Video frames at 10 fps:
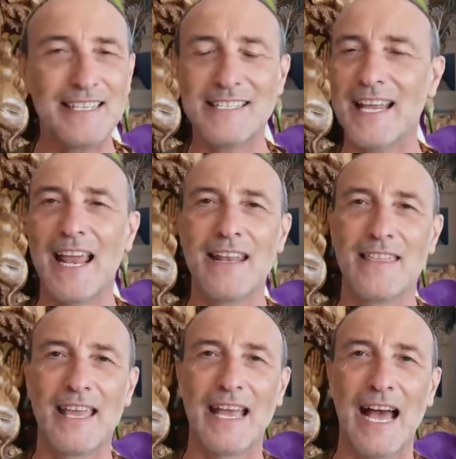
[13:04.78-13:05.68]
need to say
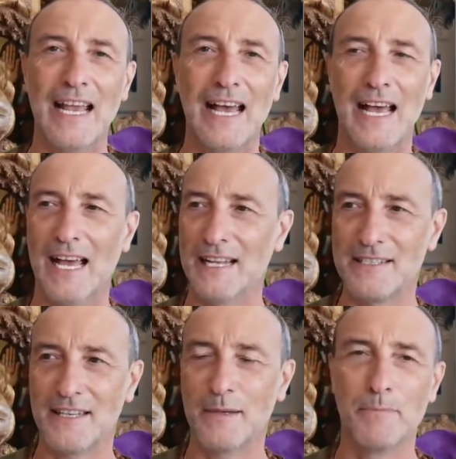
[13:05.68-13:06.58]
anything I, uh,
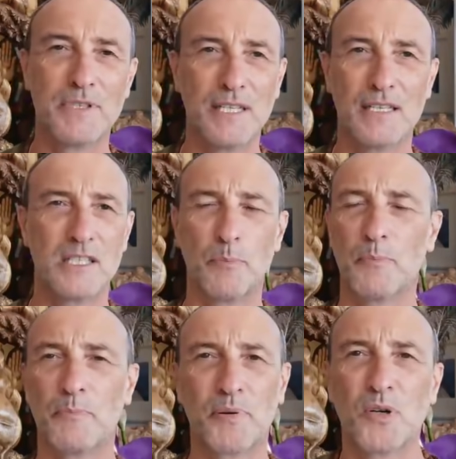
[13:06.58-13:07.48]
to them to, to
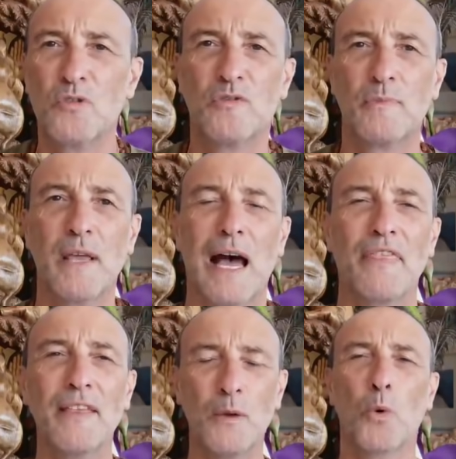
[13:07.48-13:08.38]
prove that I
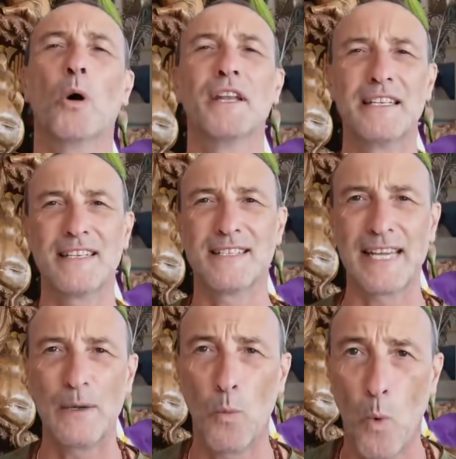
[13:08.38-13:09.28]
think they were wanting to
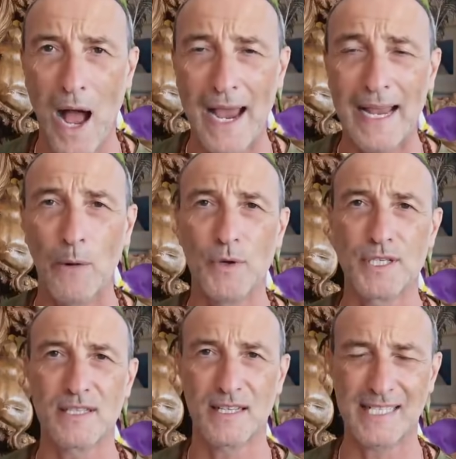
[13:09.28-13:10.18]
see why I
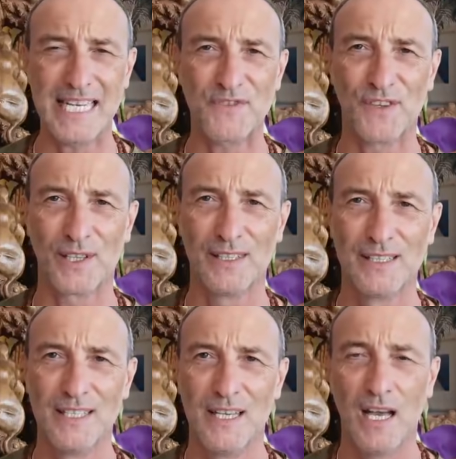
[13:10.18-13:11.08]
was successful.
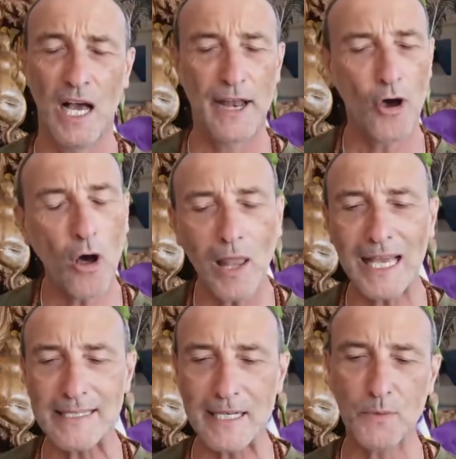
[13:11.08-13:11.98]
And all
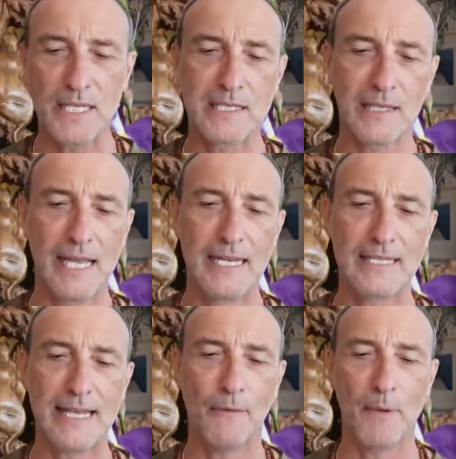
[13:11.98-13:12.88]
I did with this
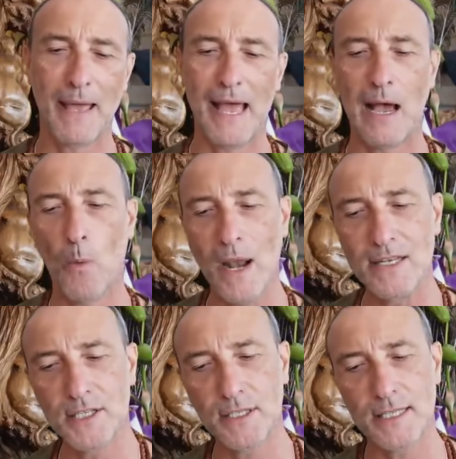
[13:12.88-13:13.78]
lady sat with me, I
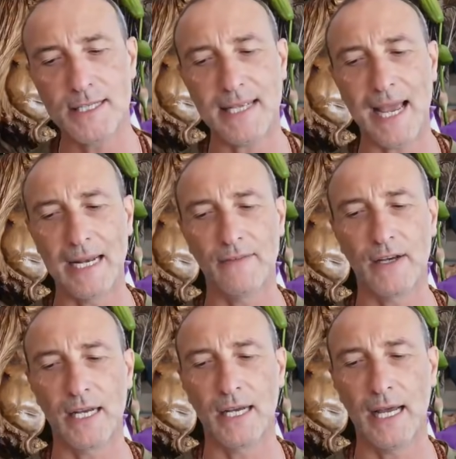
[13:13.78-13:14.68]
went to the side
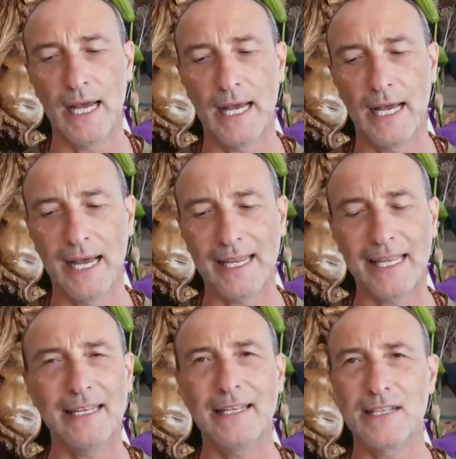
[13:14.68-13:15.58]
of a, a, a
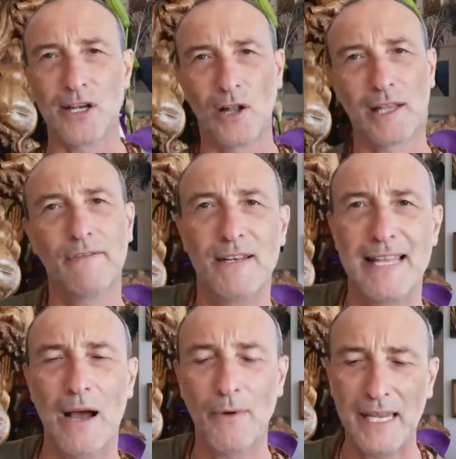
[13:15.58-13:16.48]
kidneys or a liver
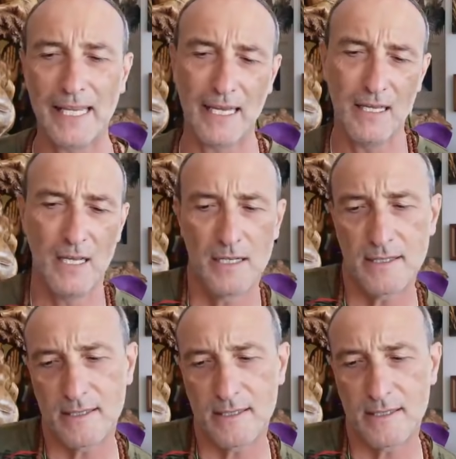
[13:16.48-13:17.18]
down here,